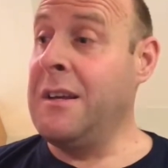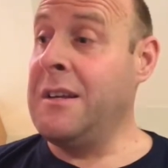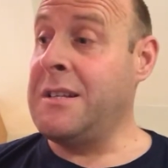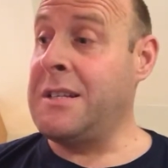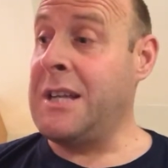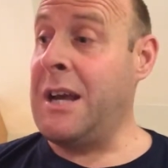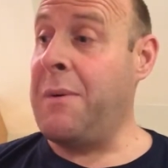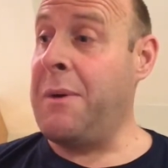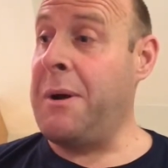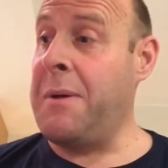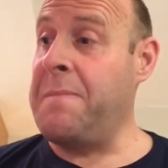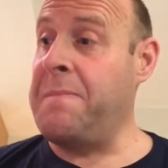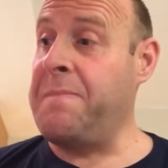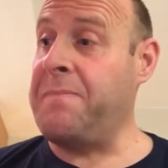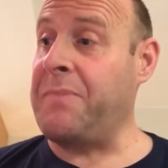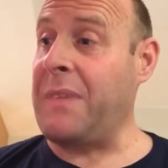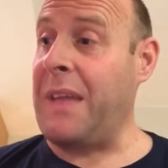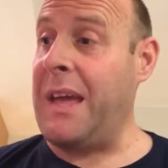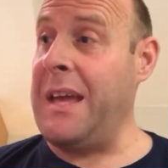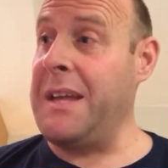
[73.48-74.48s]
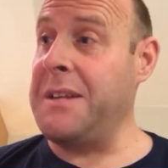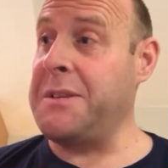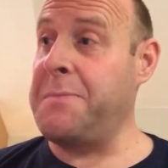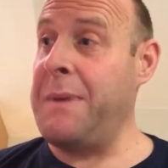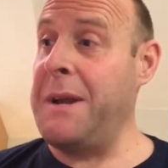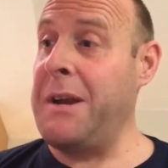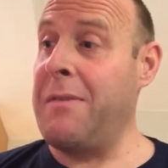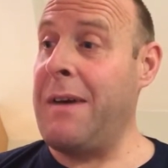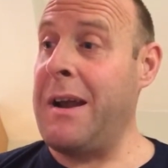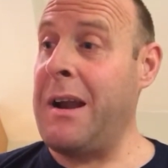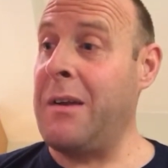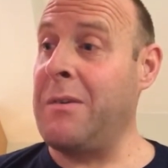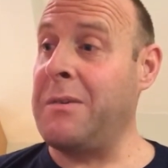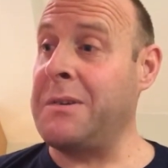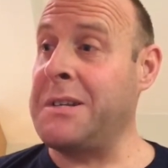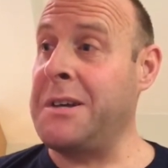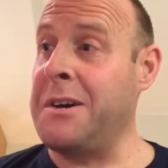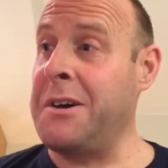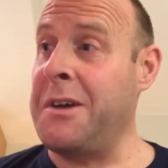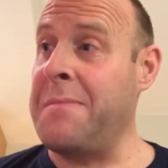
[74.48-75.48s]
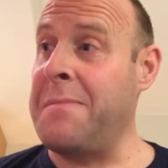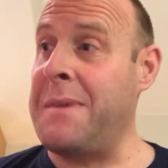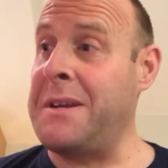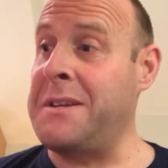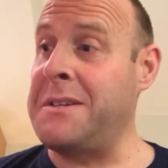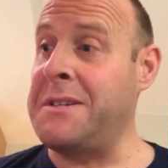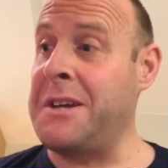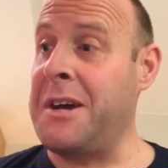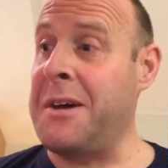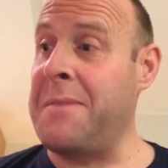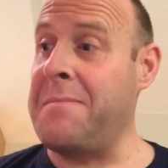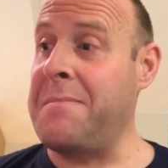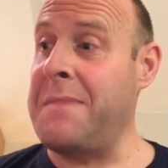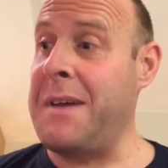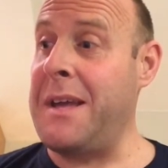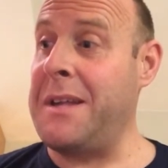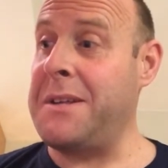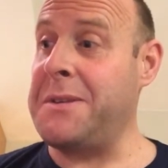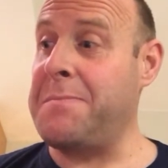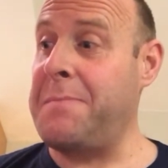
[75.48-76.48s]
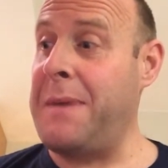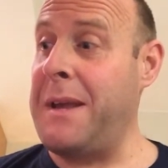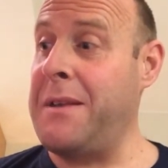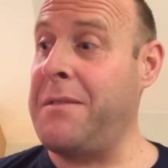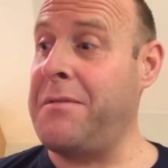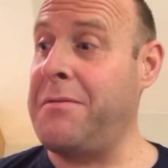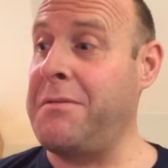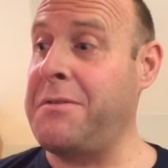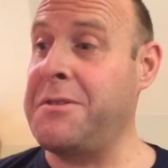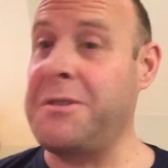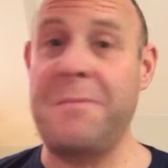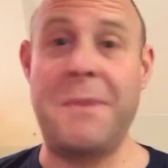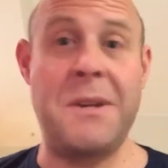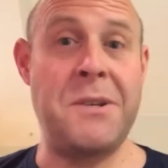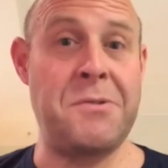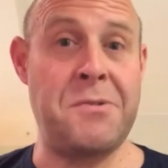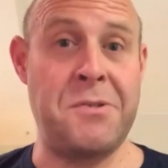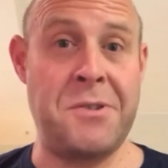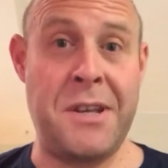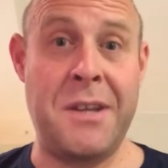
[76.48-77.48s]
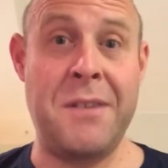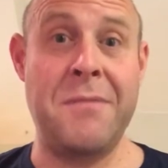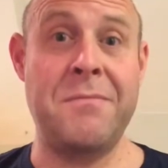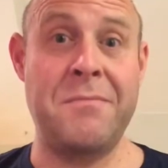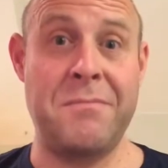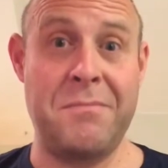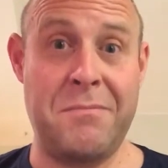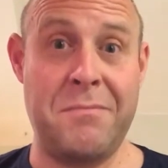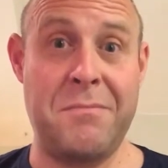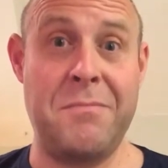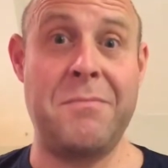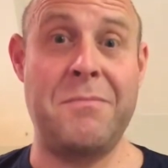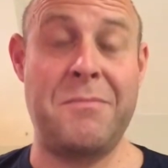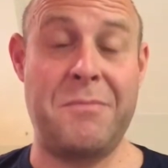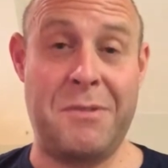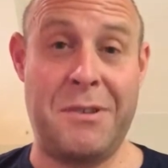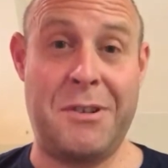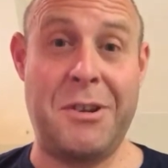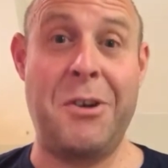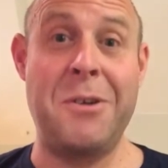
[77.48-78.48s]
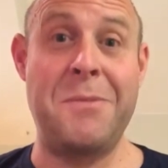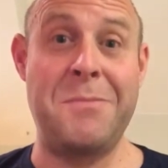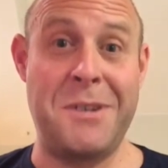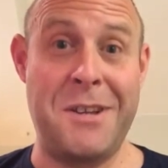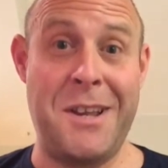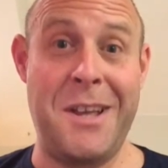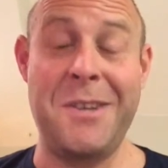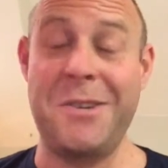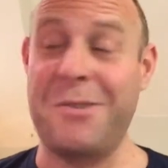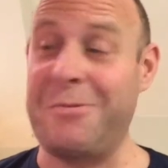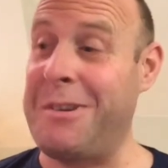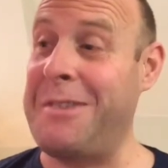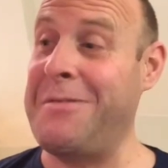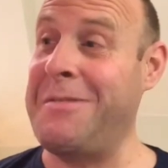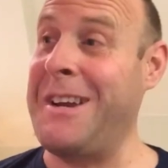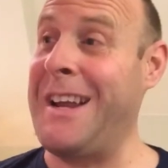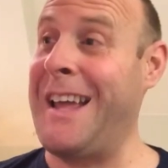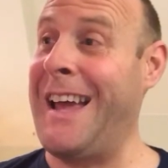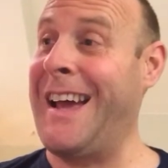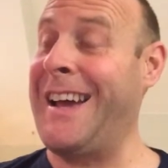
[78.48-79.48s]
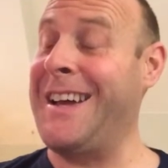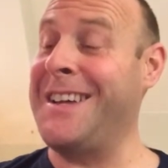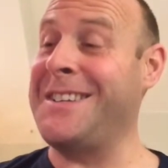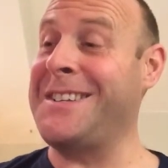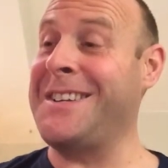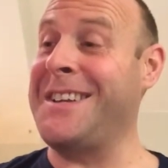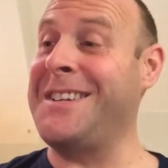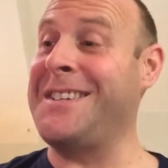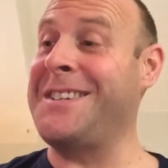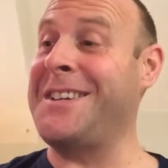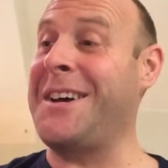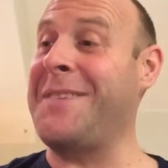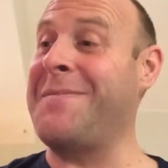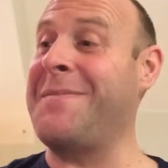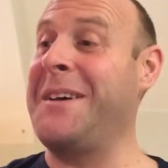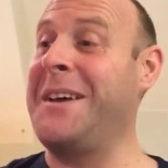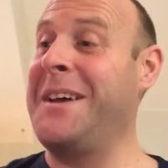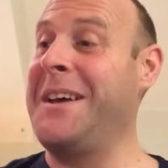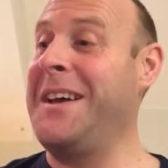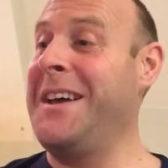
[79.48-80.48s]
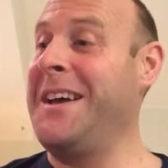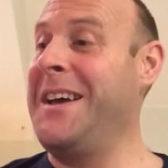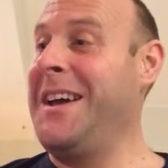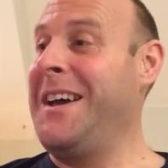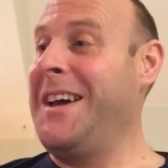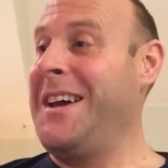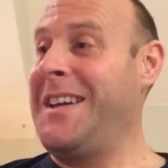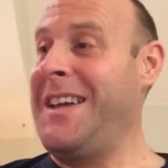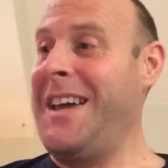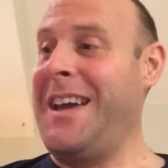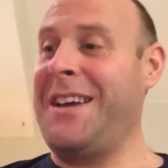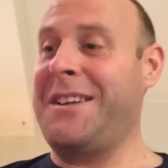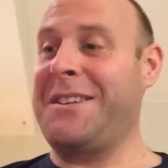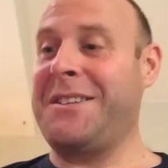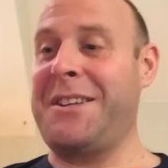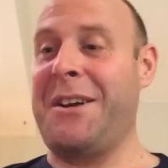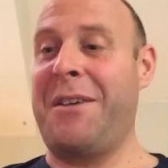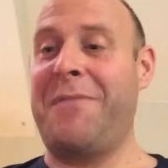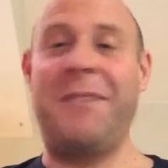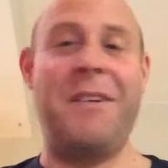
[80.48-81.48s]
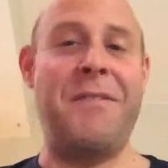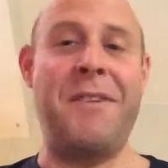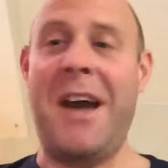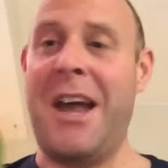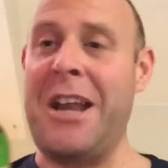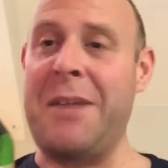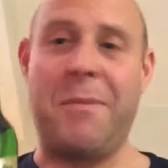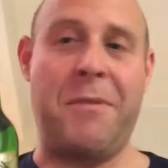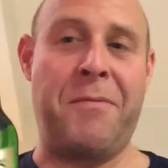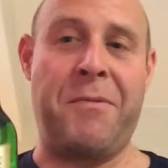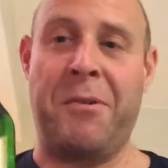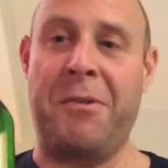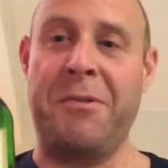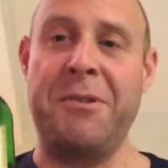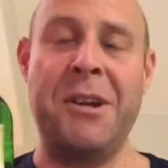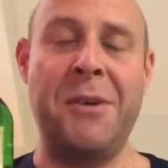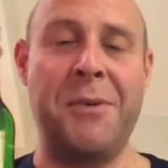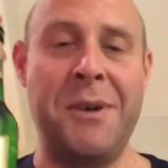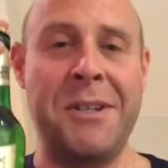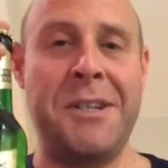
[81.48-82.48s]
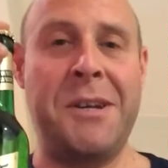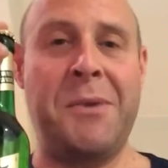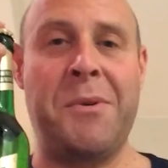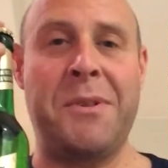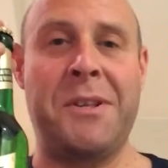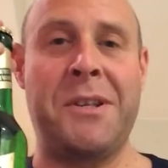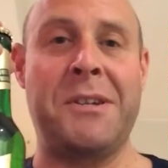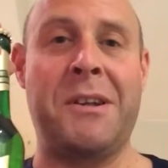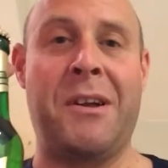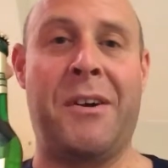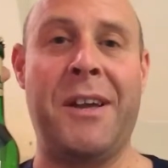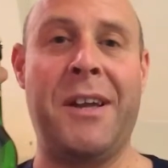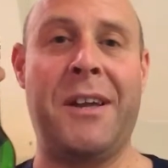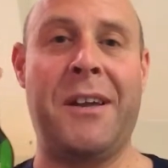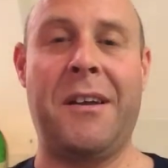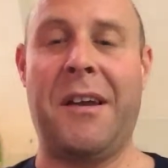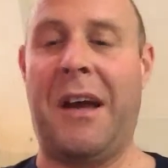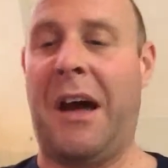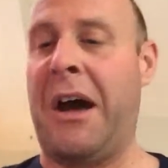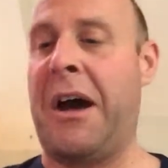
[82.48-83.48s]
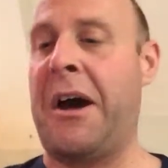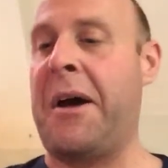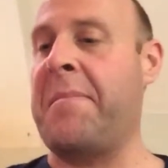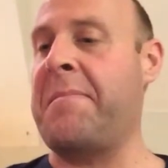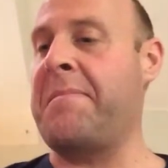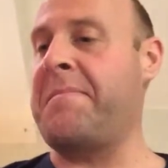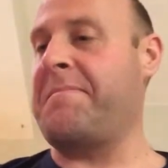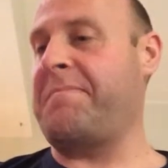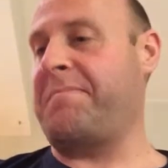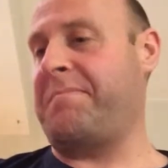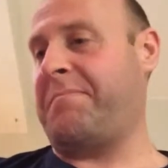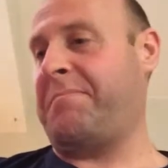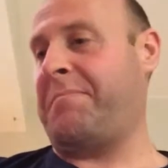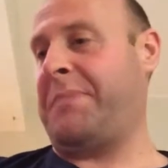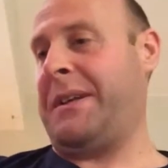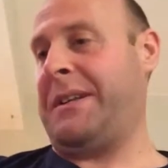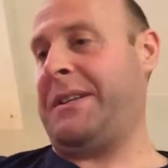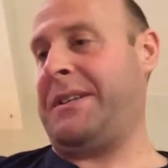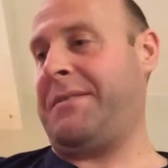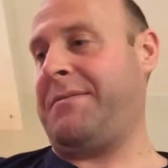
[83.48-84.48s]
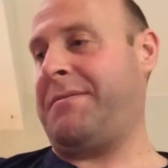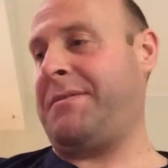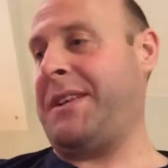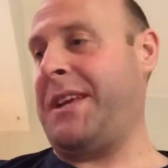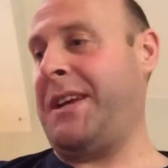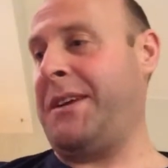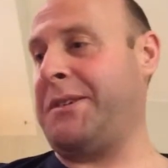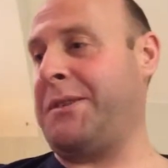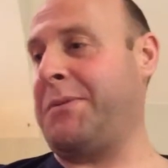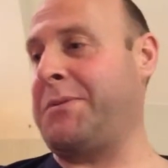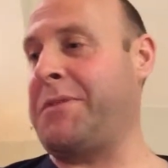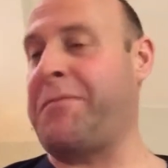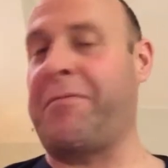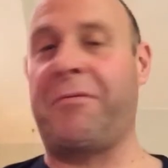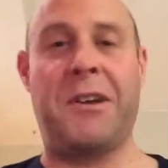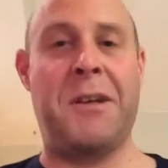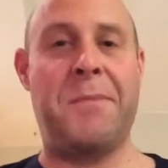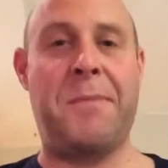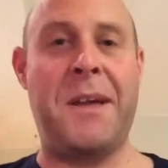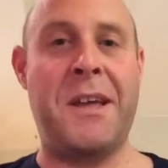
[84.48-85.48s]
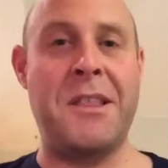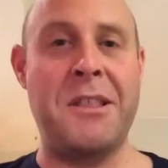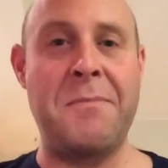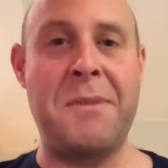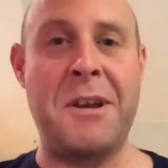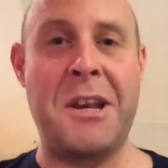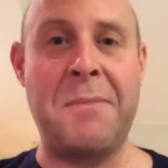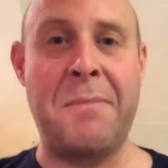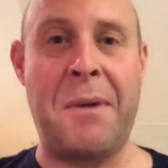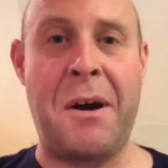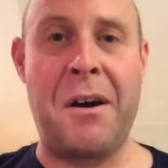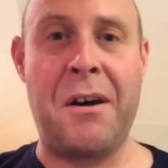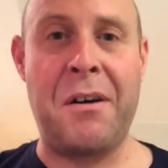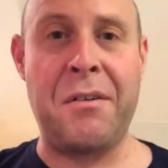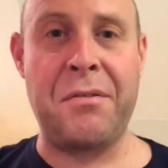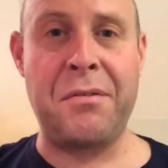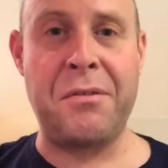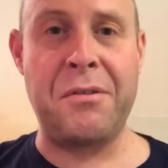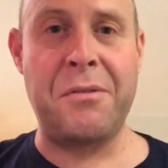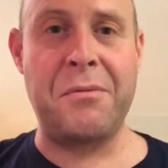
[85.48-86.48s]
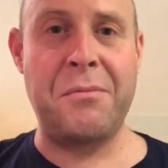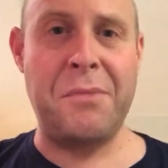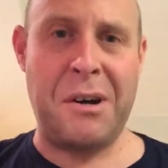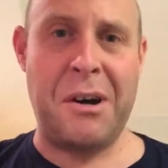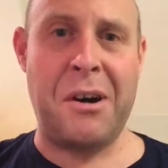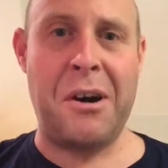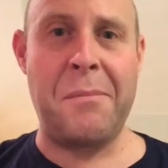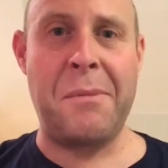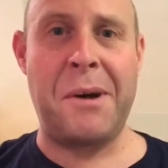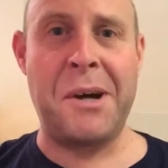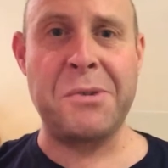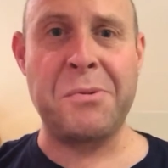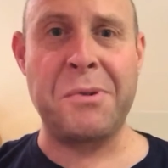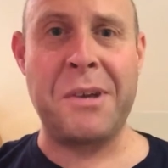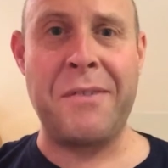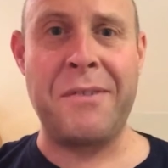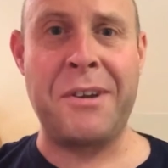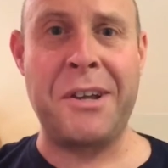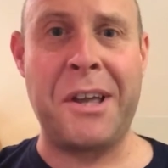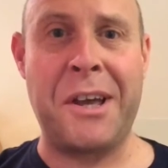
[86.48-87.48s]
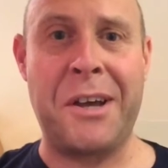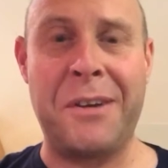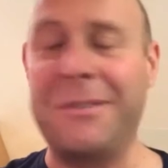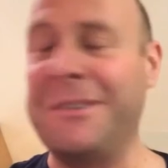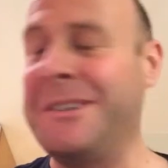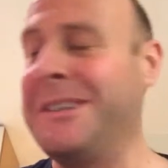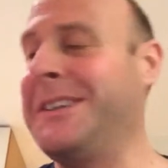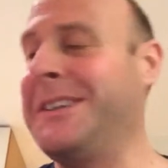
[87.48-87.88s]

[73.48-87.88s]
So um, it's been around a long time, and um, it's been through some interesting times in history. It really has. And um, yeah, so I've never had it before. No idea what this is like. Um, but seeing as it was a freebie in the minibar, I thought, oh, I might as well give it a go.